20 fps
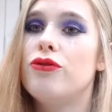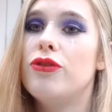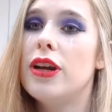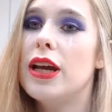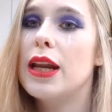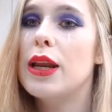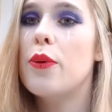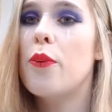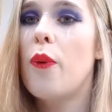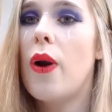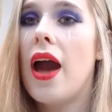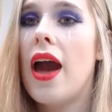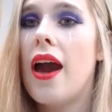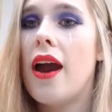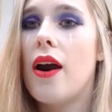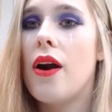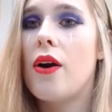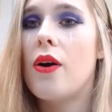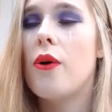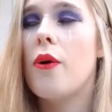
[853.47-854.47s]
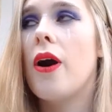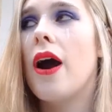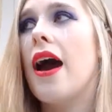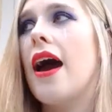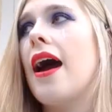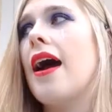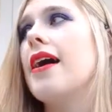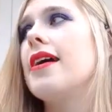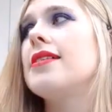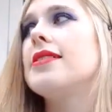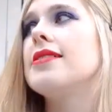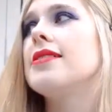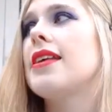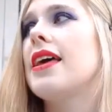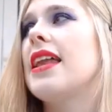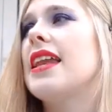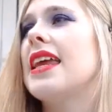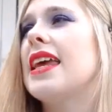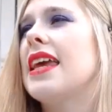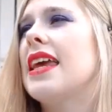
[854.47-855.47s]
really well, and
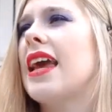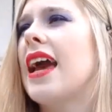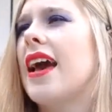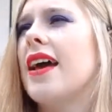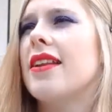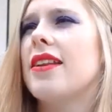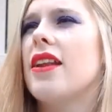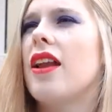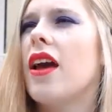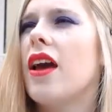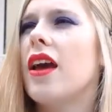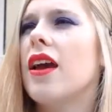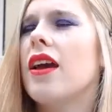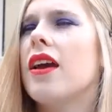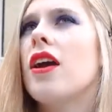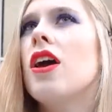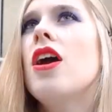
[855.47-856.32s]
then he had like,